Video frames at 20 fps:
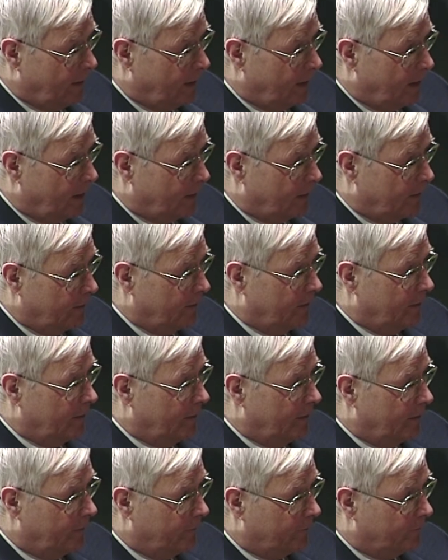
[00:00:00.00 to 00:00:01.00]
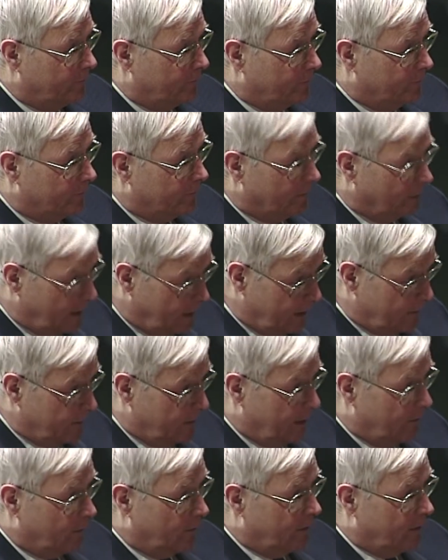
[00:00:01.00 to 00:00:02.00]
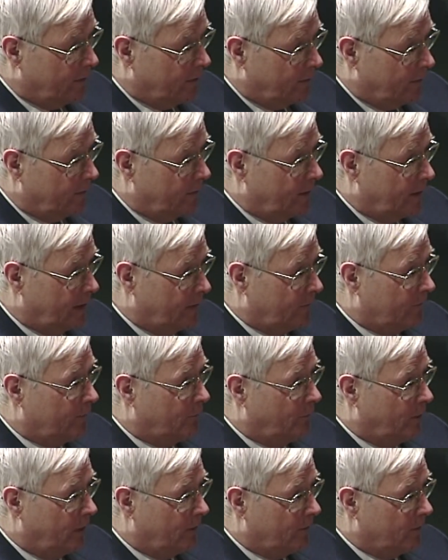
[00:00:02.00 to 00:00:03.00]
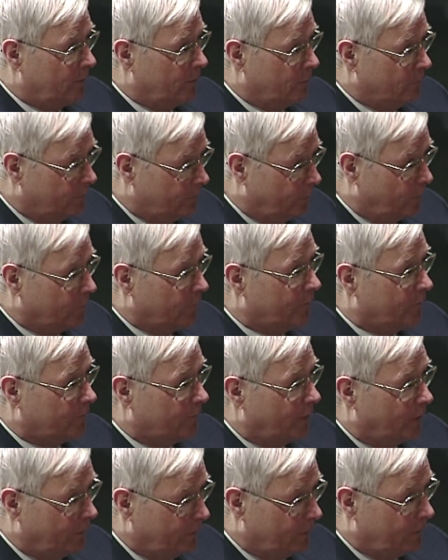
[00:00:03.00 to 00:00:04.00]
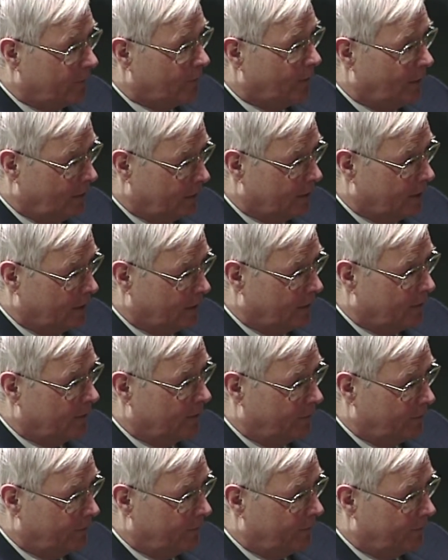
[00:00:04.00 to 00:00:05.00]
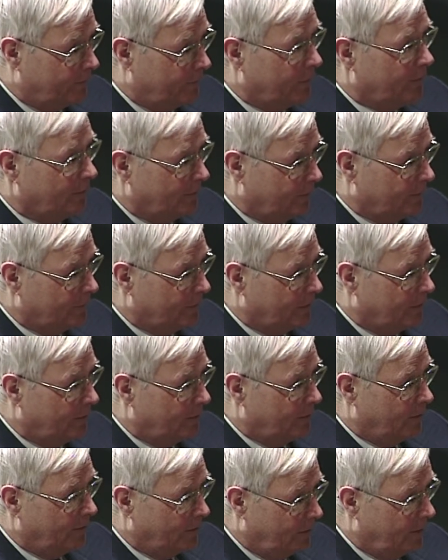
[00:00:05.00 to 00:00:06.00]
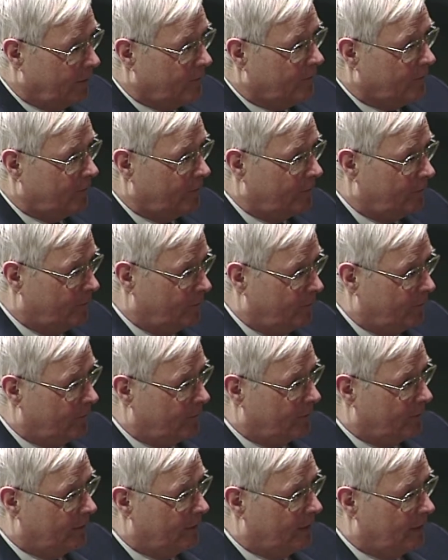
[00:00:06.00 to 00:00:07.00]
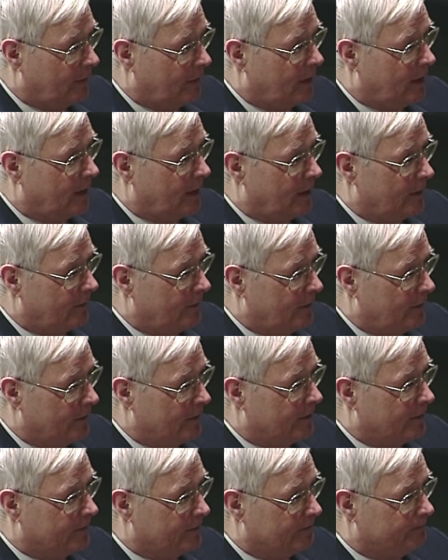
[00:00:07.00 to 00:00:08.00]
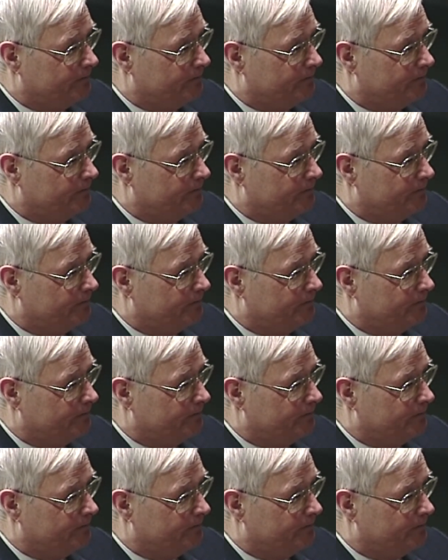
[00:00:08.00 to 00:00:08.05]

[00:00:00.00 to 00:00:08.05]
And it's my memory that that's when you first started talking about seriously about the Institute's idea.